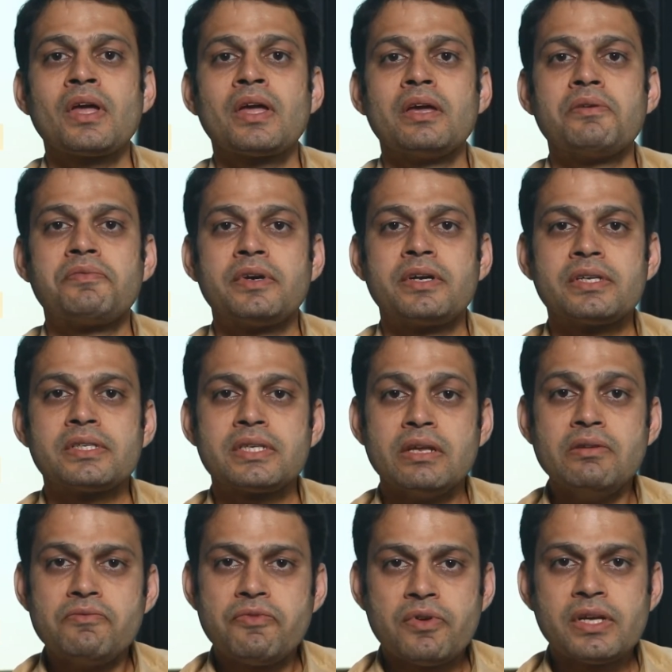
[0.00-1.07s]
if it is
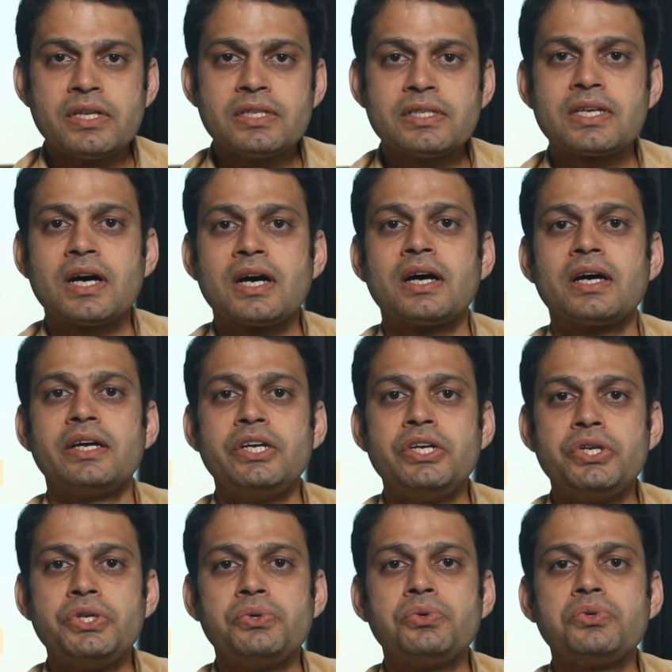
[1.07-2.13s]
influenza
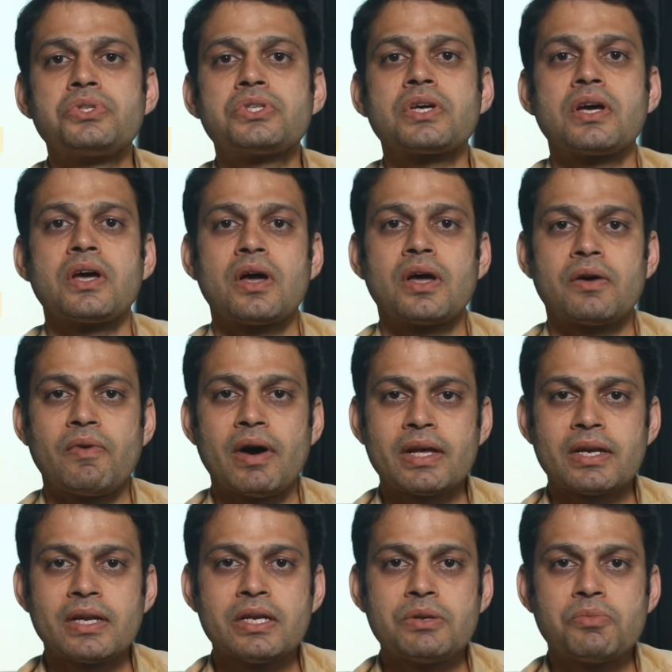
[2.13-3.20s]
induced
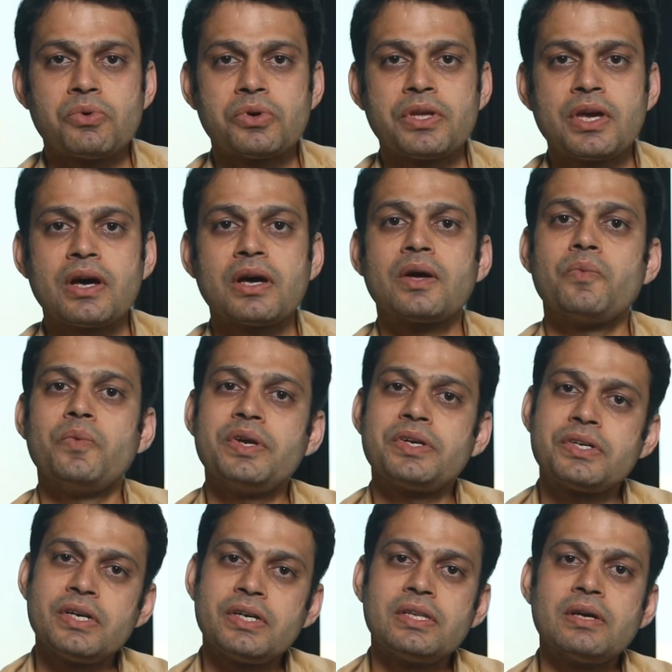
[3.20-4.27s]
viral pneumonia, we
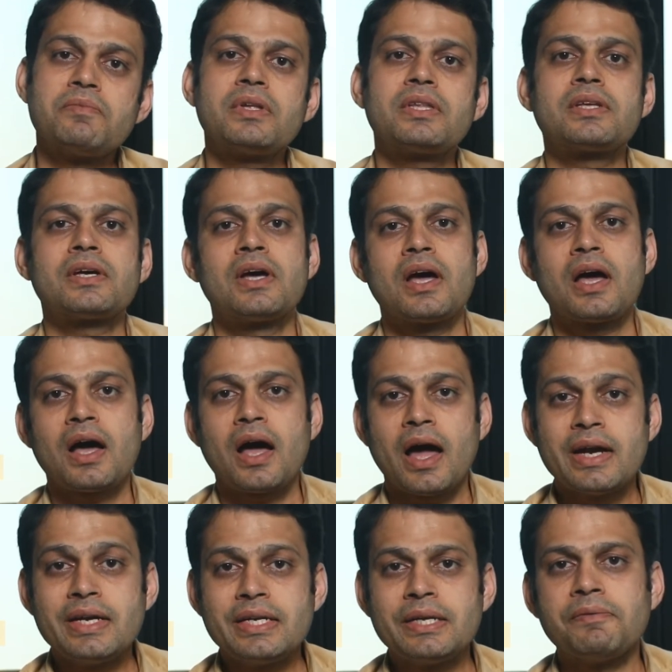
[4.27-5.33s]
treat them with
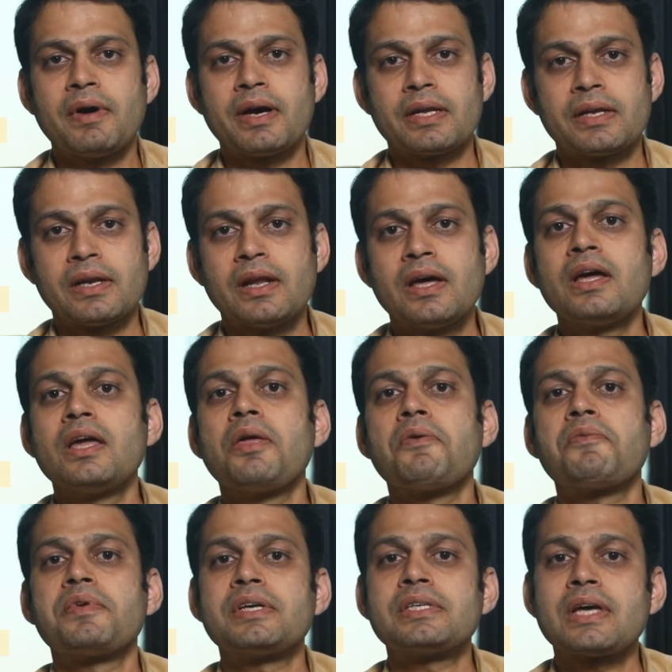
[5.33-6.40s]
antiviral.
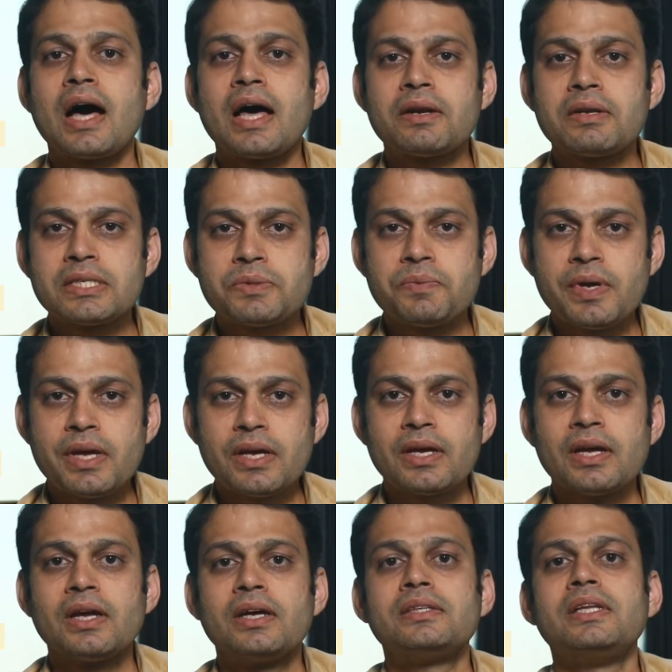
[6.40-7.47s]
If it is RSV,
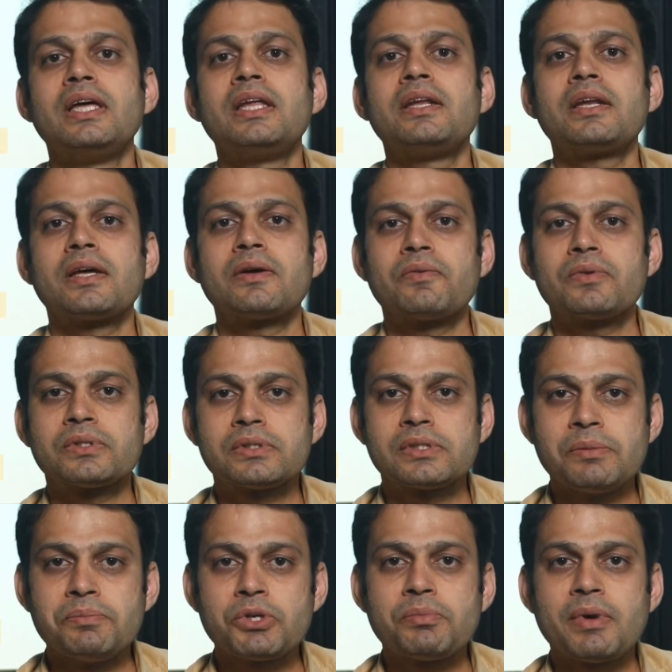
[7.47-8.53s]
then
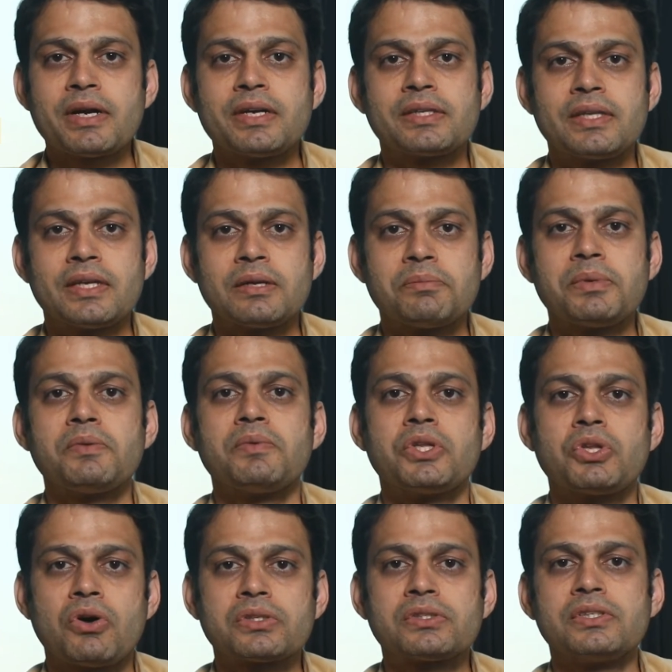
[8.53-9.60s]
symptomatic therapy with
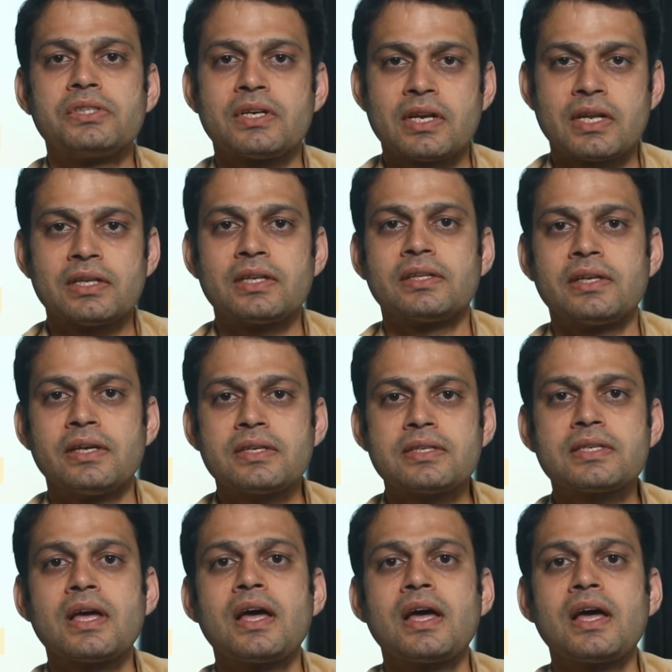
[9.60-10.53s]
oxygen and other things.